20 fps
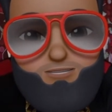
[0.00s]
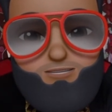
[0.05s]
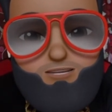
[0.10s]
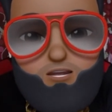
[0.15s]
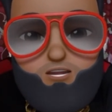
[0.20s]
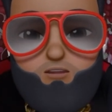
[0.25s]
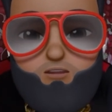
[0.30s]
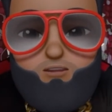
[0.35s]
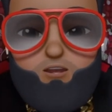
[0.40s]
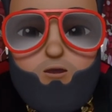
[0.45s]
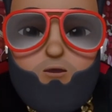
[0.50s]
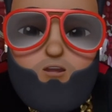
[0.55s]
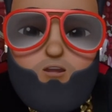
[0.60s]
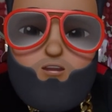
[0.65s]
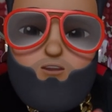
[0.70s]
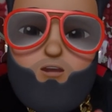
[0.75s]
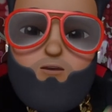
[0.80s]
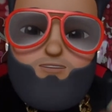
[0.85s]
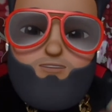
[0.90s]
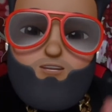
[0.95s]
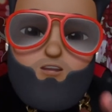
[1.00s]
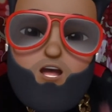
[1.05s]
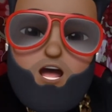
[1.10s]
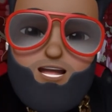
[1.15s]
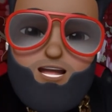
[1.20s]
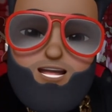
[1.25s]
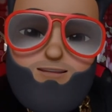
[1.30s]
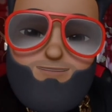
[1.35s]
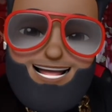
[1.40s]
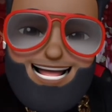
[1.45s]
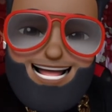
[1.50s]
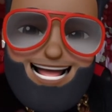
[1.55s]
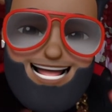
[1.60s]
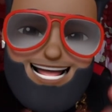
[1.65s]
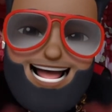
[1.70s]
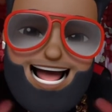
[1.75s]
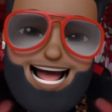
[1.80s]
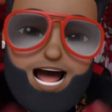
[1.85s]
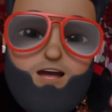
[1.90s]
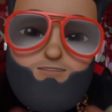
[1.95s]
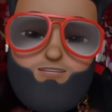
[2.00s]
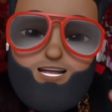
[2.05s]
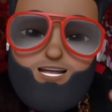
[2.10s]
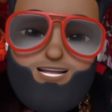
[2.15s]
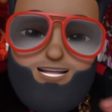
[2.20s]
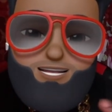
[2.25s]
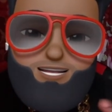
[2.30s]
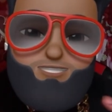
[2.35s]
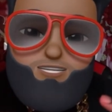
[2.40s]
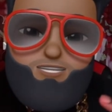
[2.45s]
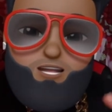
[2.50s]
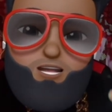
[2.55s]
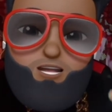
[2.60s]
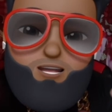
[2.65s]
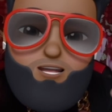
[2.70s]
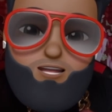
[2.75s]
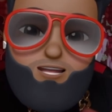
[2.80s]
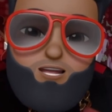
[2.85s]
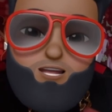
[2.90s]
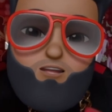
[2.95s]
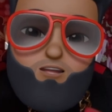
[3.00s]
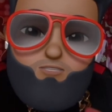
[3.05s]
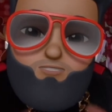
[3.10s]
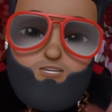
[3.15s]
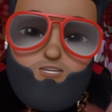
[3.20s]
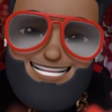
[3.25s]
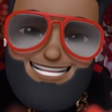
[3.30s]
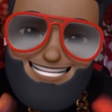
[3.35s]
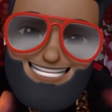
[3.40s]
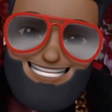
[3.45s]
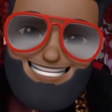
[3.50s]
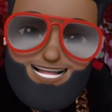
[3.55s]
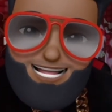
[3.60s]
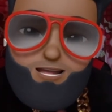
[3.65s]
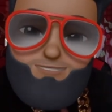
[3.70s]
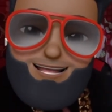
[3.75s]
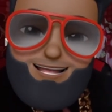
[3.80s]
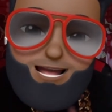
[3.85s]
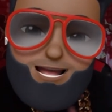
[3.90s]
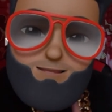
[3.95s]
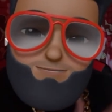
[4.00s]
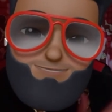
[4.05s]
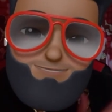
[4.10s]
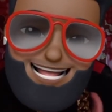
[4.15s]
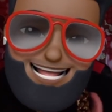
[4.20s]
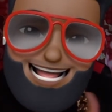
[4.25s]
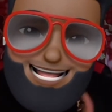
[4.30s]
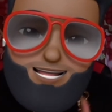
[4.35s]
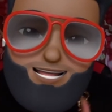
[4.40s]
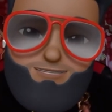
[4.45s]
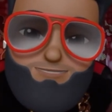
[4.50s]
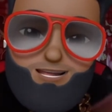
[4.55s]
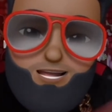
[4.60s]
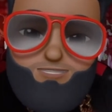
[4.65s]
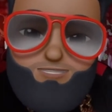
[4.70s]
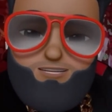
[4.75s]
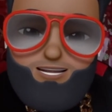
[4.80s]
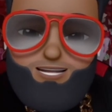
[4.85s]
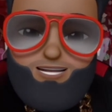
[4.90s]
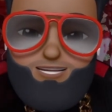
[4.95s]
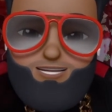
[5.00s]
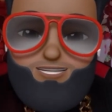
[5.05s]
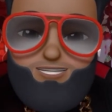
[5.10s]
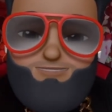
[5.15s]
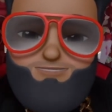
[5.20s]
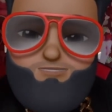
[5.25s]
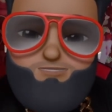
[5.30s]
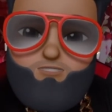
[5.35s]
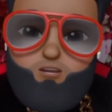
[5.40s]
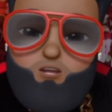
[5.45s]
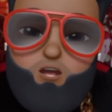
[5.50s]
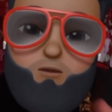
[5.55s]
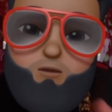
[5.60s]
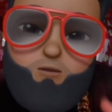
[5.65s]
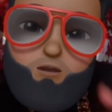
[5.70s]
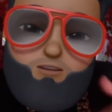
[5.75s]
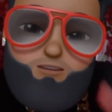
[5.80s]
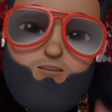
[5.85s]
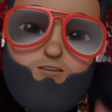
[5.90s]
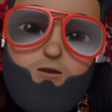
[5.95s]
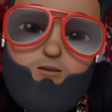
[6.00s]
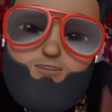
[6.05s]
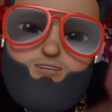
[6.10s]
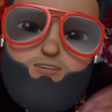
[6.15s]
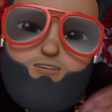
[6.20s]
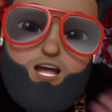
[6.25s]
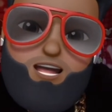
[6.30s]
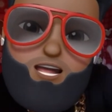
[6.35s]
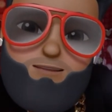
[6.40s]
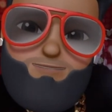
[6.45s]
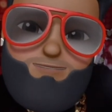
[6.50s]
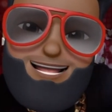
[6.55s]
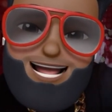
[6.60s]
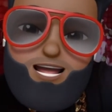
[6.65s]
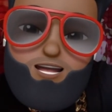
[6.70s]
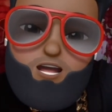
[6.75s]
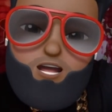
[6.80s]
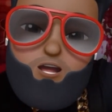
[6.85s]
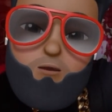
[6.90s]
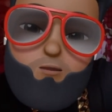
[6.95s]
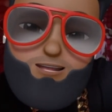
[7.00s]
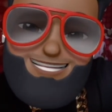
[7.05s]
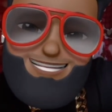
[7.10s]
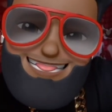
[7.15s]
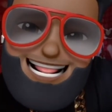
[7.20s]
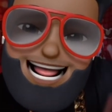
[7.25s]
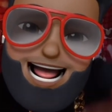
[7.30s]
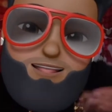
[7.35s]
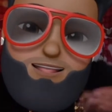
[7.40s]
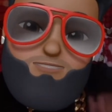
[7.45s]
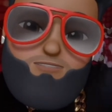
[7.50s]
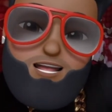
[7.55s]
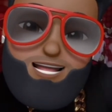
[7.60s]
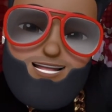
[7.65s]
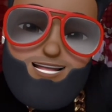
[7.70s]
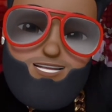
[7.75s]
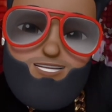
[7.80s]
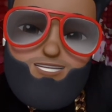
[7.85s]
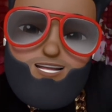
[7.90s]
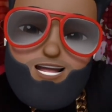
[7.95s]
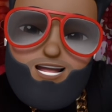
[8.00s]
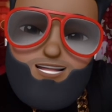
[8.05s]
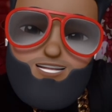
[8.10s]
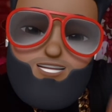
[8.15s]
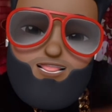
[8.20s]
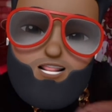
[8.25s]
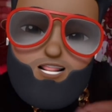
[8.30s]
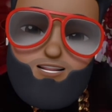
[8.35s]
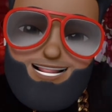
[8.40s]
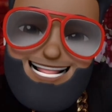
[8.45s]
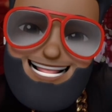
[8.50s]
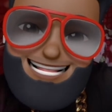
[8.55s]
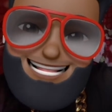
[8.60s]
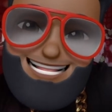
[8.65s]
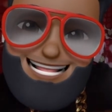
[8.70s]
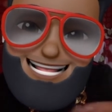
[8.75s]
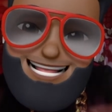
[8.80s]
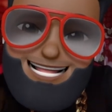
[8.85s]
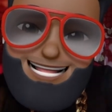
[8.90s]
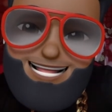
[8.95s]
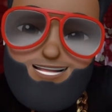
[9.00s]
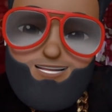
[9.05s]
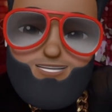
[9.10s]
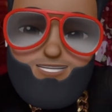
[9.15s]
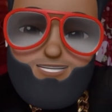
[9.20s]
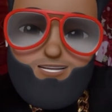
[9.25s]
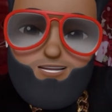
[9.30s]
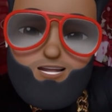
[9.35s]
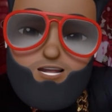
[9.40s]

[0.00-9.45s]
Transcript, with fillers: You don't you don't talk about how Africans really think about black Americans. You don't you, you don't talk about what the Africans tell their kids